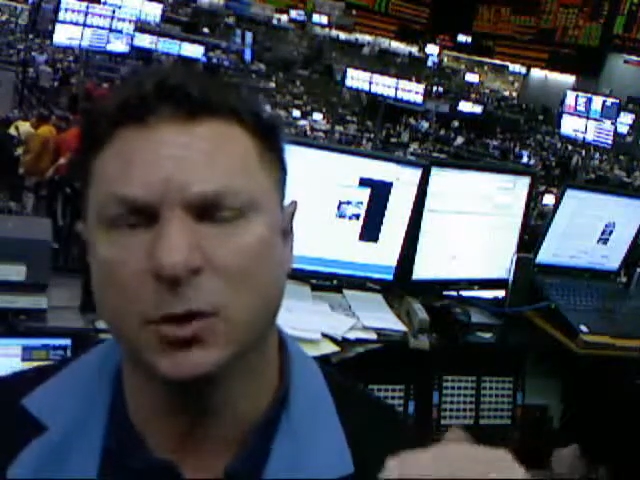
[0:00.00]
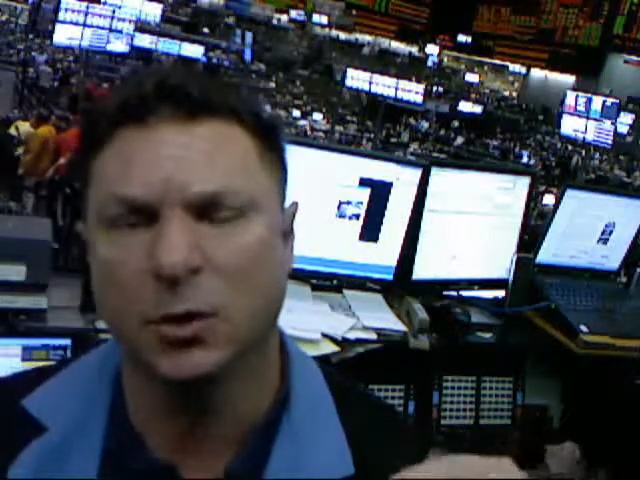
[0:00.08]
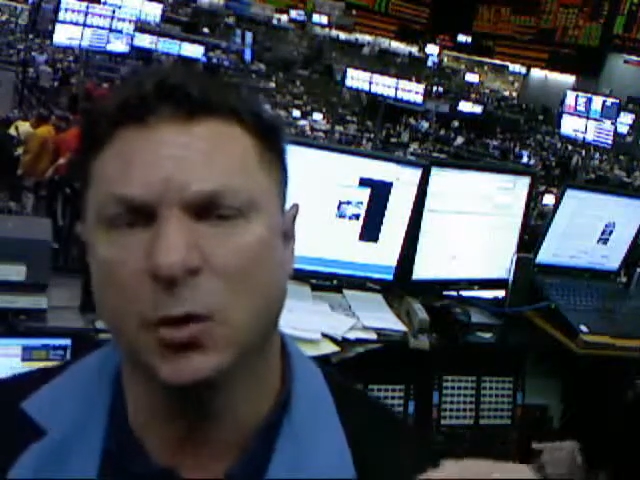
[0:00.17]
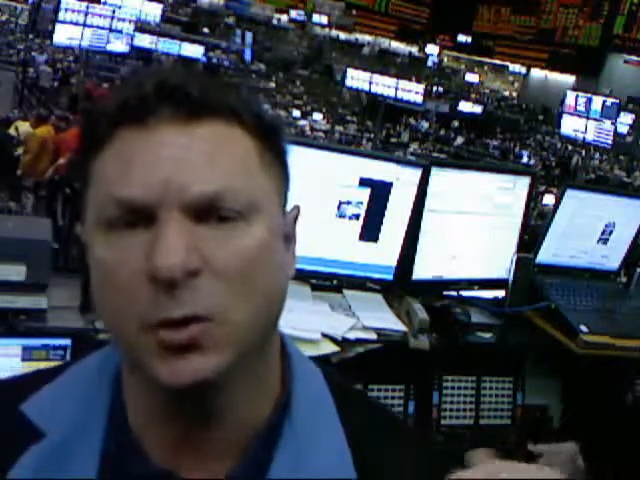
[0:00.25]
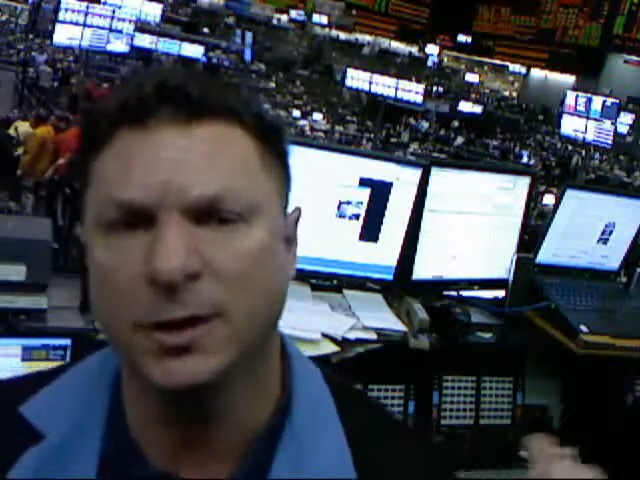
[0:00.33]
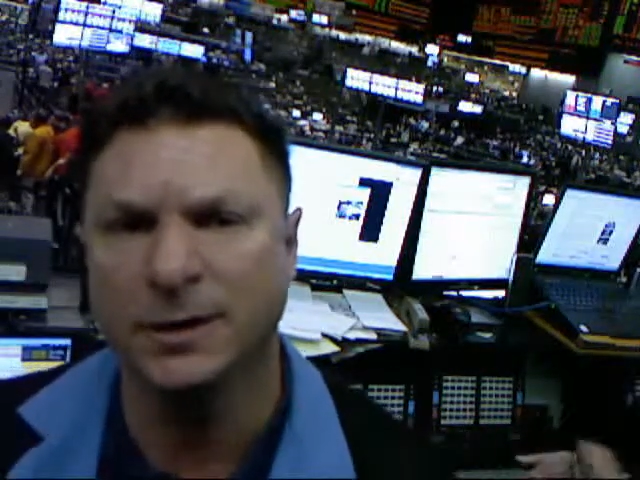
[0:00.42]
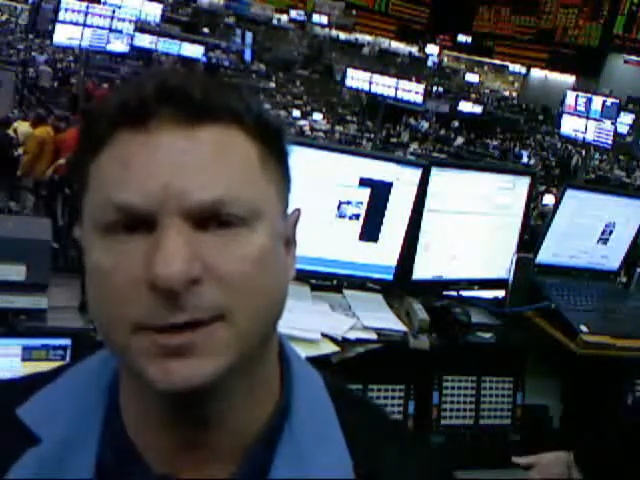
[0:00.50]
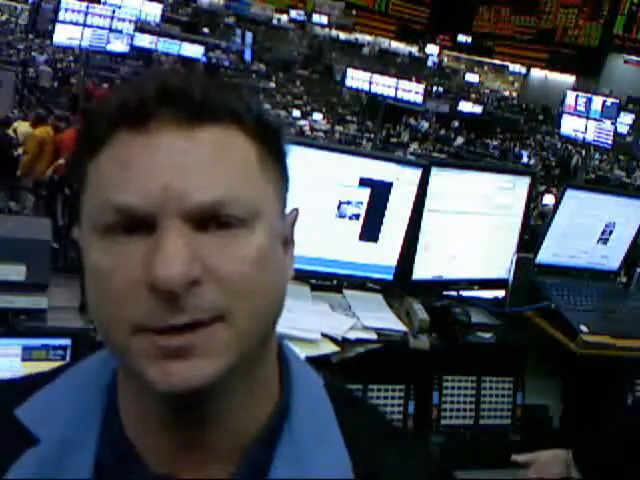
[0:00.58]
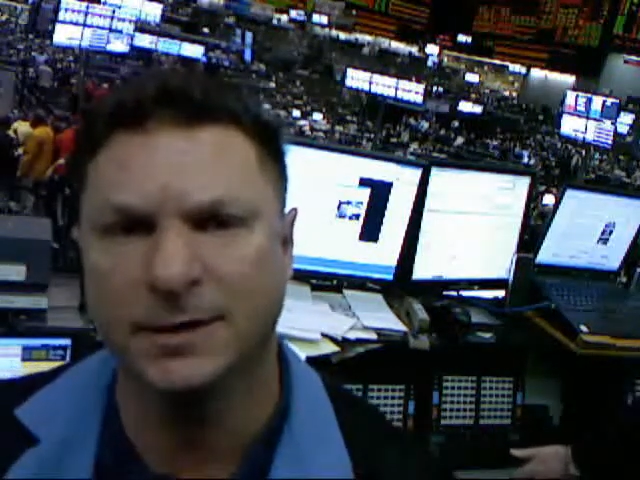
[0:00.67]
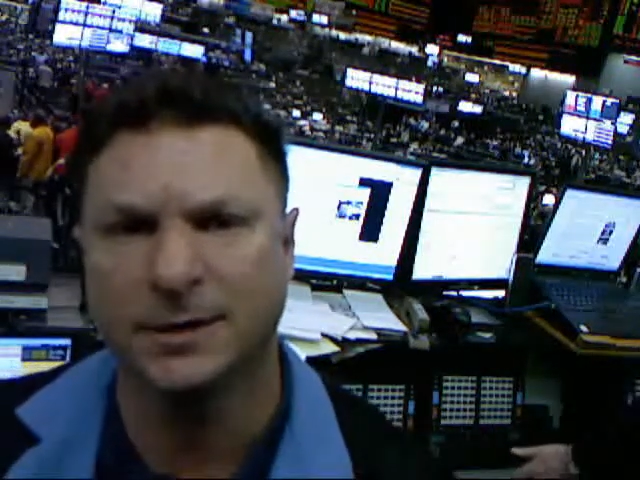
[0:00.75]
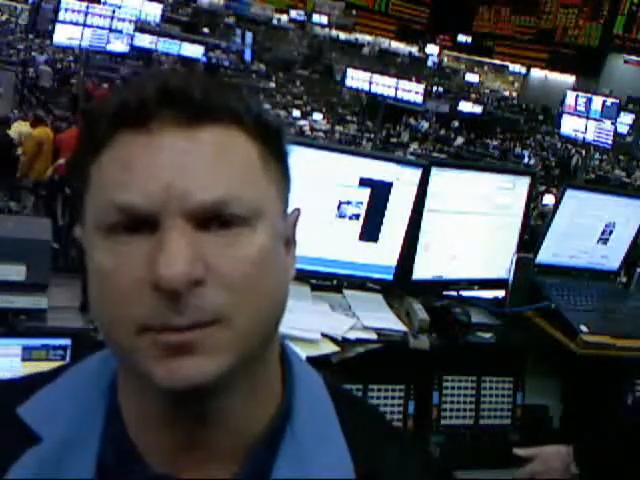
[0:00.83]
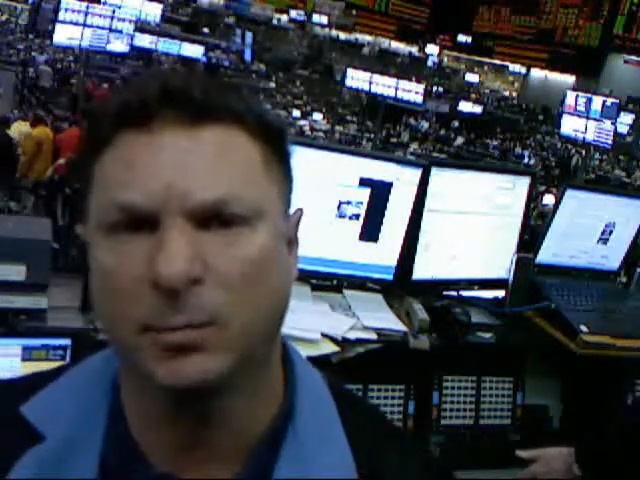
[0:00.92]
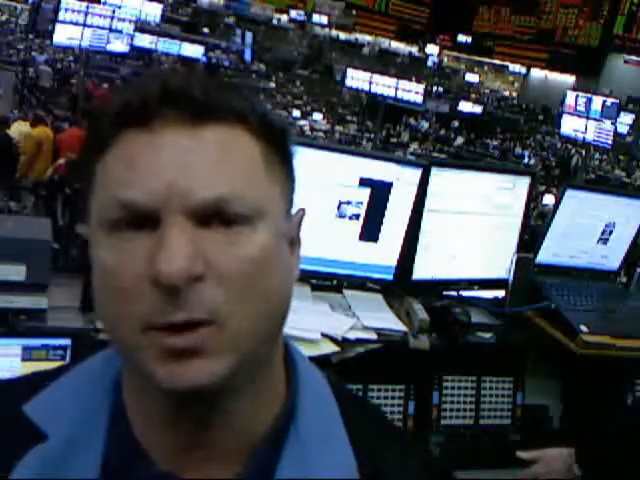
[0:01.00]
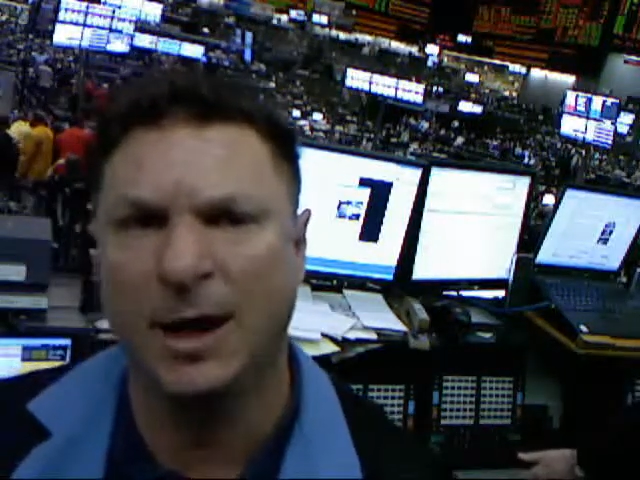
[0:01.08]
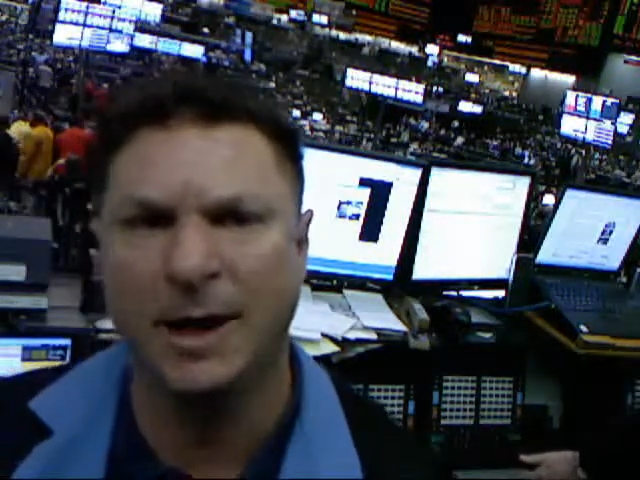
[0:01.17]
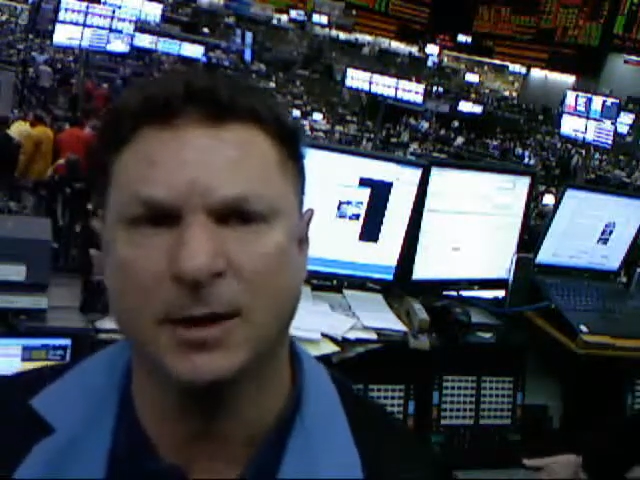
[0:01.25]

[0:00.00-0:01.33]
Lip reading: you're going into the supply.